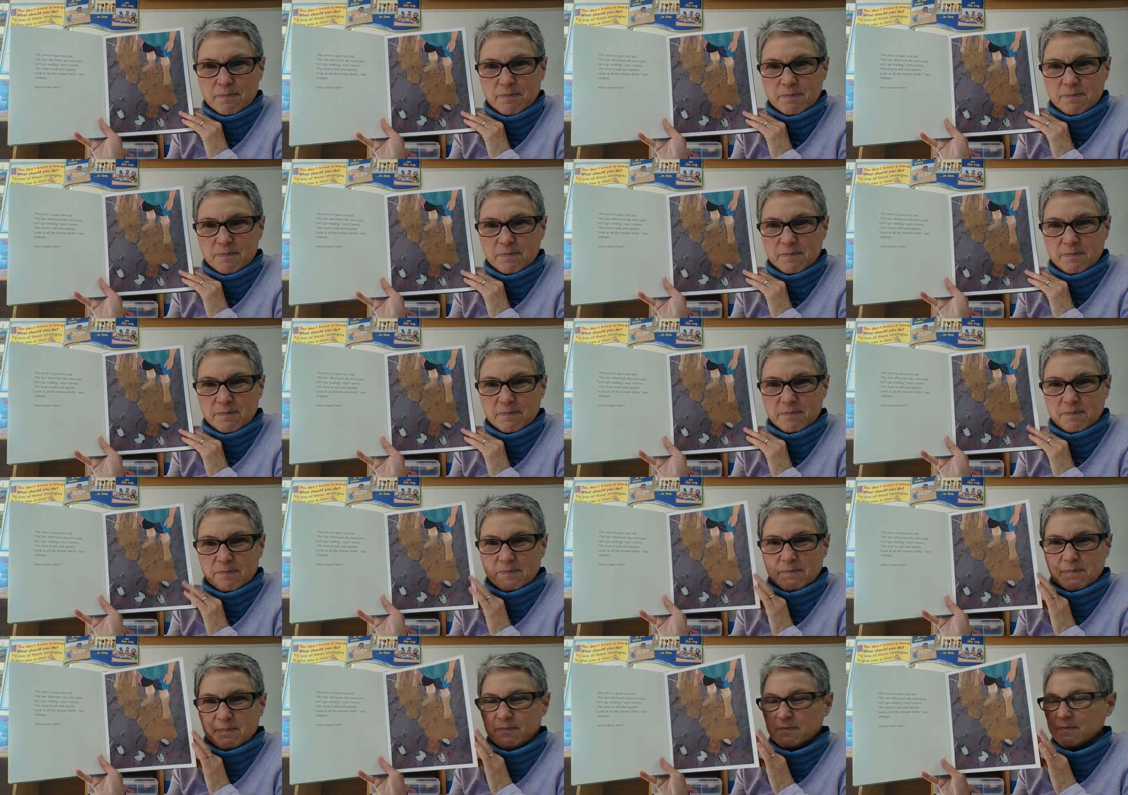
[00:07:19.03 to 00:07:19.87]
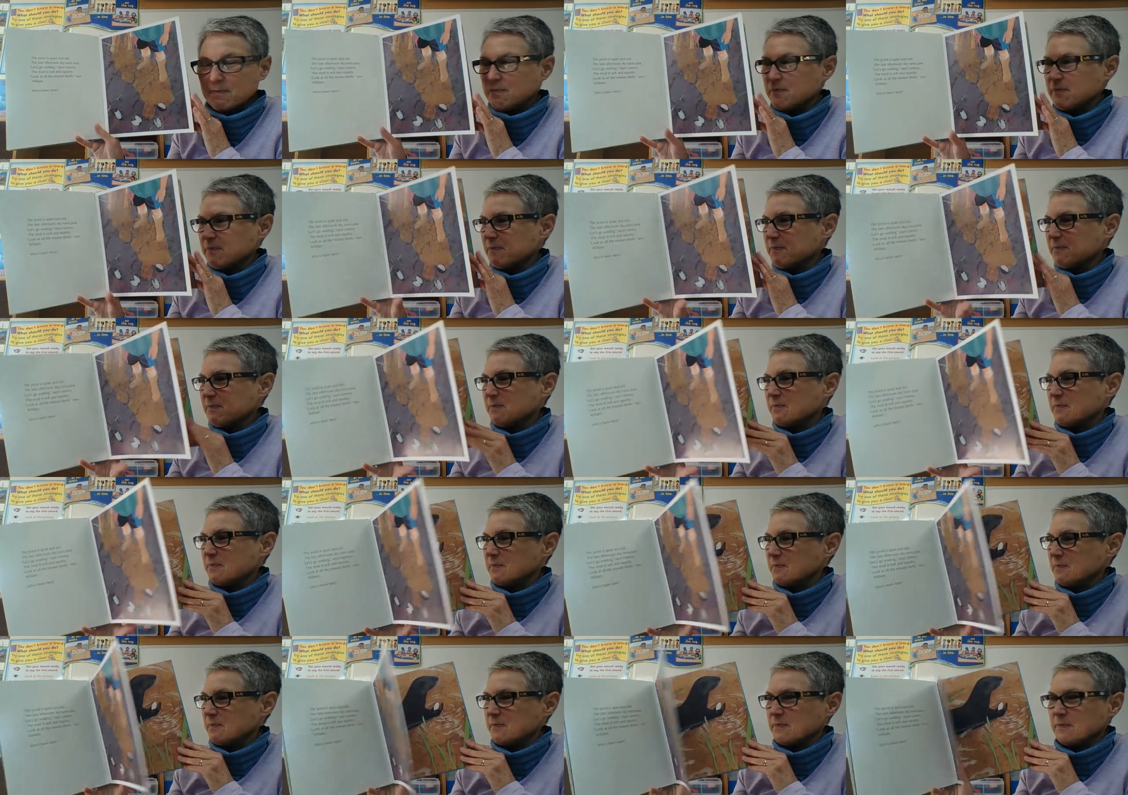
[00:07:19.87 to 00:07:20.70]

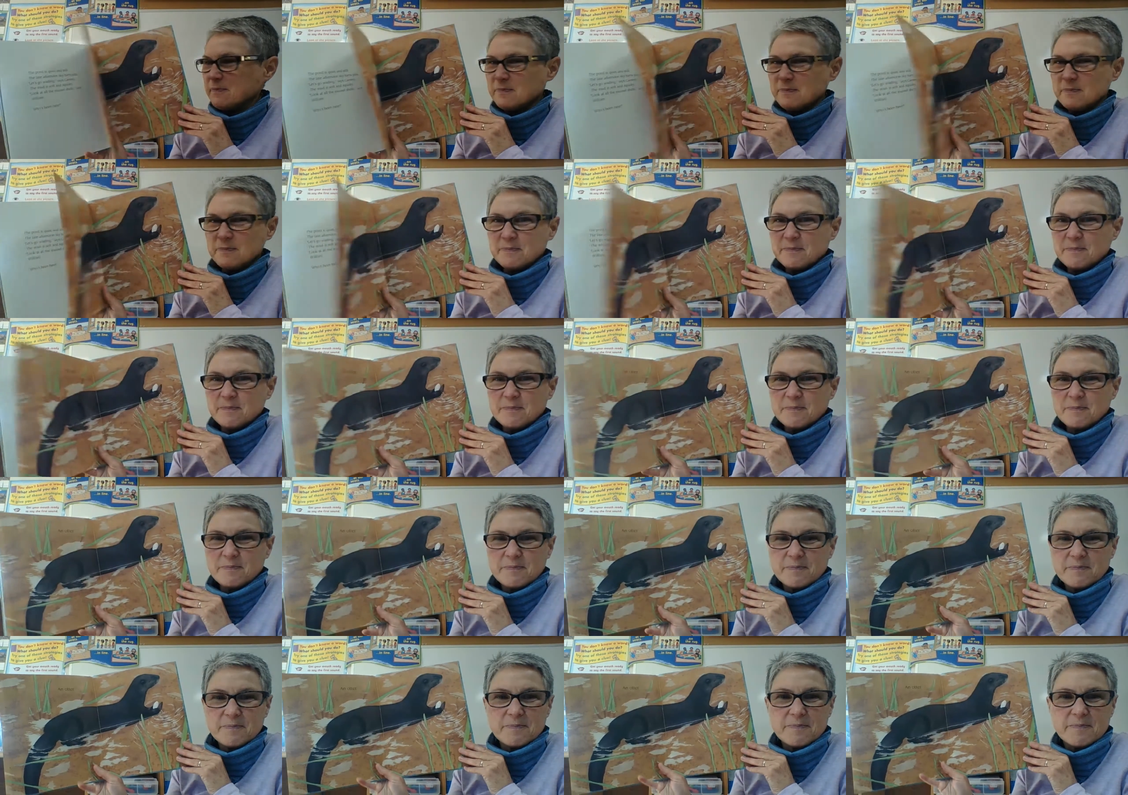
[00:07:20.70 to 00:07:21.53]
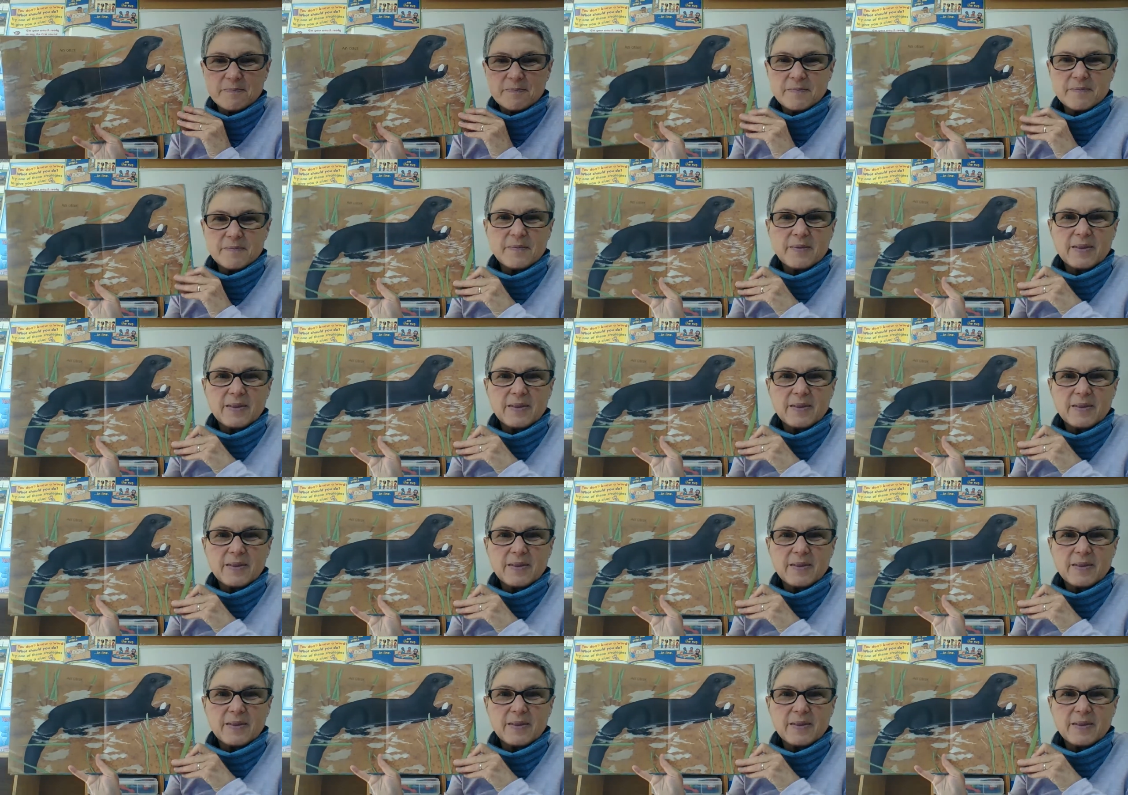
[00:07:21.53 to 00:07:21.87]
Nobody speaks.